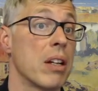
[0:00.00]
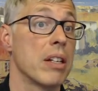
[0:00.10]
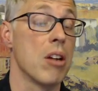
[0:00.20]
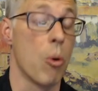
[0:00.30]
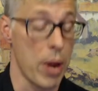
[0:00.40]

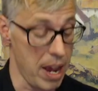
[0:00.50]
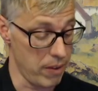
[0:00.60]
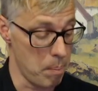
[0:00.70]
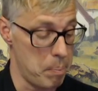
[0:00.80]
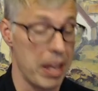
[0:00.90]
Like, no, we have
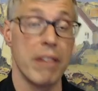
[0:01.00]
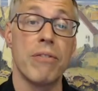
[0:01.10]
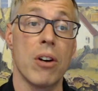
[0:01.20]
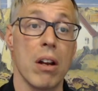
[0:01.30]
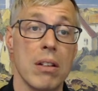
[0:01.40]
a bid
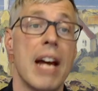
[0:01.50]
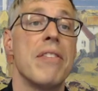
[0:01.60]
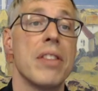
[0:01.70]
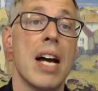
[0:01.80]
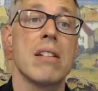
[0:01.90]
for
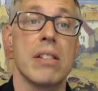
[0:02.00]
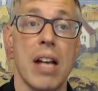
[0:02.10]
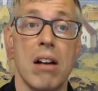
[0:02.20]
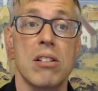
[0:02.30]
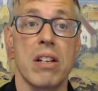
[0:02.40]

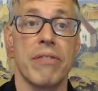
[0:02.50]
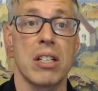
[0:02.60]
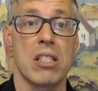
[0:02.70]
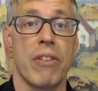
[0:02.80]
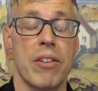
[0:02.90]
$11,000 to
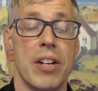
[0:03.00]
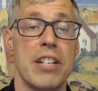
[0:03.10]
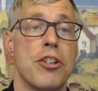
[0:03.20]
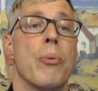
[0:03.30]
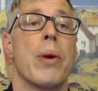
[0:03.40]
fix the
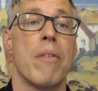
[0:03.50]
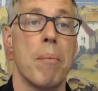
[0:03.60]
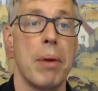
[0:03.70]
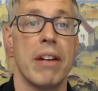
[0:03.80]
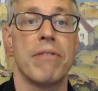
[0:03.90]
foundation. We have a
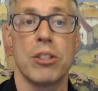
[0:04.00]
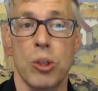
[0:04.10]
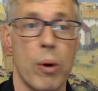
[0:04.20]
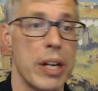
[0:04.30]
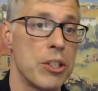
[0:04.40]
bid for
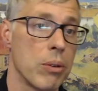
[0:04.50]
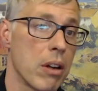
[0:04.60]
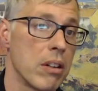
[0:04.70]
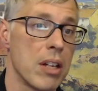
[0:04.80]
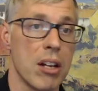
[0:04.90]

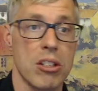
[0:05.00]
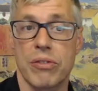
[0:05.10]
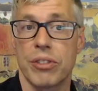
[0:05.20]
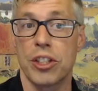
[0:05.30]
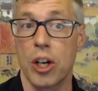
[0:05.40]
$2,200
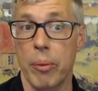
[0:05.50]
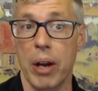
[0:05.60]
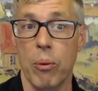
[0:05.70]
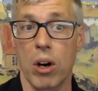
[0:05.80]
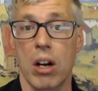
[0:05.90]
for
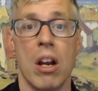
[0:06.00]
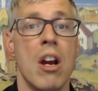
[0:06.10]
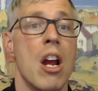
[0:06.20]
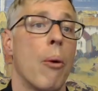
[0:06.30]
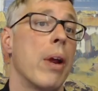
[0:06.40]
termite work.
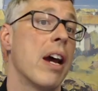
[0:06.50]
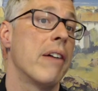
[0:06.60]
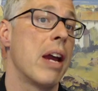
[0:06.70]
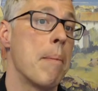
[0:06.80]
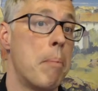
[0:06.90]
We
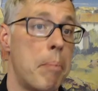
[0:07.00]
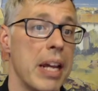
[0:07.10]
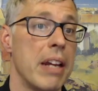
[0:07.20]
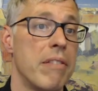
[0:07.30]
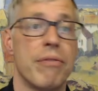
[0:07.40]
have a
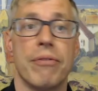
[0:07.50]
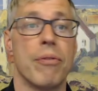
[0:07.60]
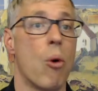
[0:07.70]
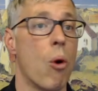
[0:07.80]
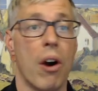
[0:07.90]
bid
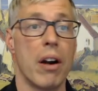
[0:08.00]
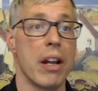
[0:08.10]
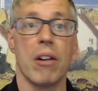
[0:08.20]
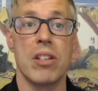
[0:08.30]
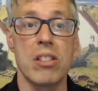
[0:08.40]
for,
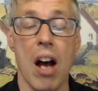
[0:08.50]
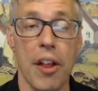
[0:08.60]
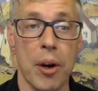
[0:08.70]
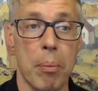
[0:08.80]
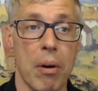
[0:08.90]
this
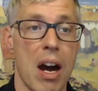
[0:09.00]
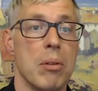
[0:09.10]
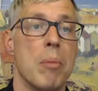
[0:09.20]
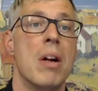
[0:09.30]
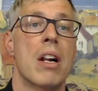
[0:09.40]
other
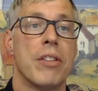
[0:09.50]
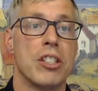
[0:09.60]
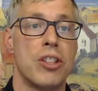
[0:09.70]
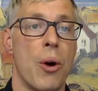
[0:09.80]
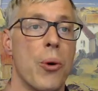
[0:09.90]
problem. The
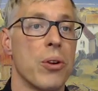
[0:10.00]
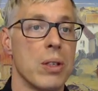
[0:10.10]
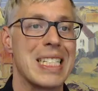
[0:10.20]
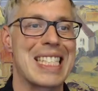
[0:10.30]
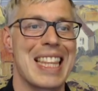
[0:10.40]

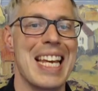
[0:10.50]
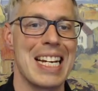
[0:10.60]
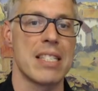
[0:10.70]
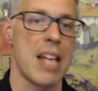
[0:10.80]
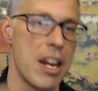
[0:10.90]
total is
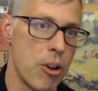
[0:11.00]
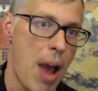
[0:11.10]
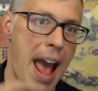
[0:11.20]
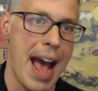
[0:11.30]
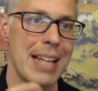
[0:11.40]
this, and
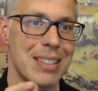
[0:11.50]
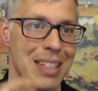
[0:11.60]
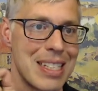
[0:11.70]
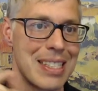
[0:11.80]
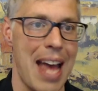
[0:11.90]
you ask
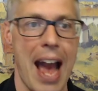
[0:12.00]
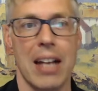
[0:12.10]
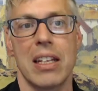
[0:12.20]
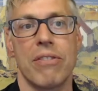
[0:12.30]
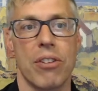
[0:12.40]

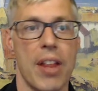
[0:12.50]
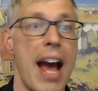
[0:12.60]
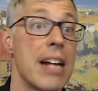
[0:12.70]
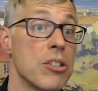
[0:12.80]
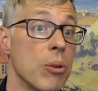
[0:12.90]
exactly for
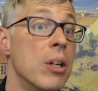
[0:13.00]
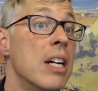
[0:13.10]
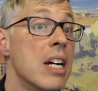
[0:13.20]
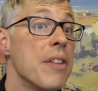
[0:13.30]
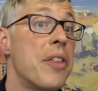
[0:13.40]
that. So
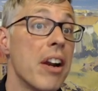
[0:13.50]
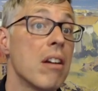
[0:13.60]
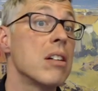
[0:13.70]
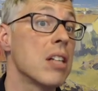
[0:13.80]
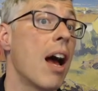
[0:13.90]
there
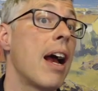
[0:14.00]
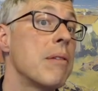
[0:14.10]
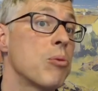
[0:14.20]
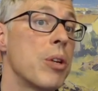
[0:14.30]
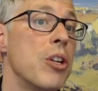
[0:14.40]
are
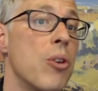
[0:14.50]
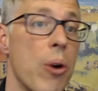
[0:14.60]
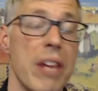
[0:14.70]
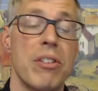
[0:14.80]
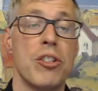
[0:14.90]
times when you
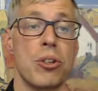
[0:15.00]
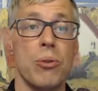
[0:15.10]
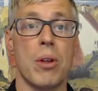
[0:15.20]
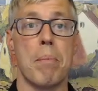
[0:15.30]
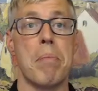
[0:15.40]
don't even
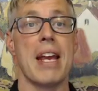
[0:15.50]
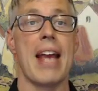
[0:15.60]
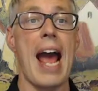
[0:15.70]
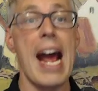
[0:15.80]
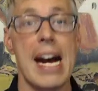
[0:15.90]
do the big
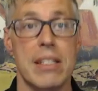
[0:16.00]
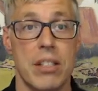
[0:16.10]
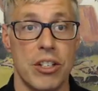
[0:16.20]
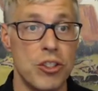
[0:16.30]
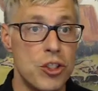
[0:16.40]

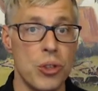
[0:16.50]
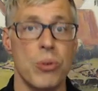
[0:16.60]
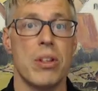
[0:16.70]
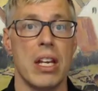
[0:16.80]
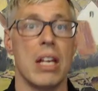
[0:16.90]
ask. You
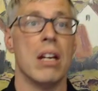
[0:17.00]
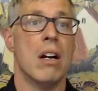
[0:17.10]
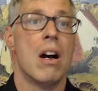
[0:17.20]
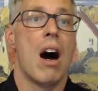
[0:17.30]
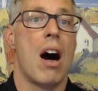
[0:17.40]
do the
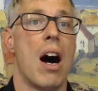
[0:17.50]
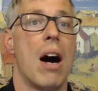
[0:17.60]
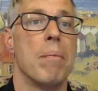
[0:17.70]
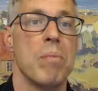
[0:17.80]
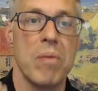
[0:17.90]

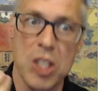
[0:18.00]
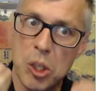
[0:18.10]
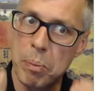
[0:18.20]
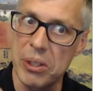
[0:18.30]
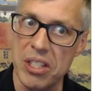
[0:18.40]

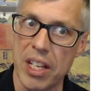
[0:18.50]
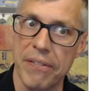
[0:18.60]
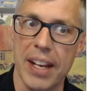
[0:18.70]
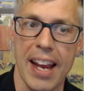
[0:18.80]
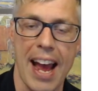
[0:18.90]

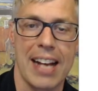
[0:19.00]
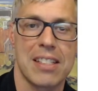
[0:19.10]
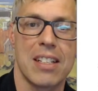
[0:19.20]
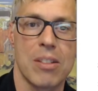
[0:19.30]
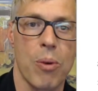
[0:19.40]
specific
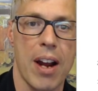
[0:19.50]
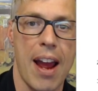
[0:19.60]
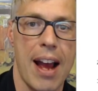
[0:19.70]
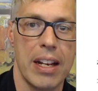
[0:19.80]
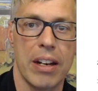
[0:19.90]
ask is what
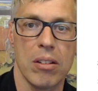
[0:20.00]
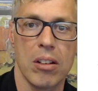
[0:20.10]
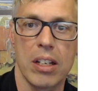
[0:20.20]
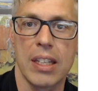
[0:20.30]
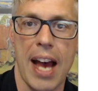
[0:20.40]
I,
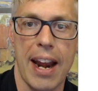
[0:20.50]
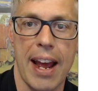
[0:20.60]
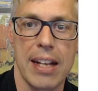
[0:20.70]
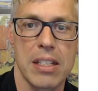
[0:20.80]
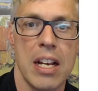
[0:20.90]
look at that
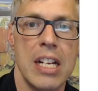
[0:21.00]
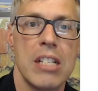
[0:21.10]
as.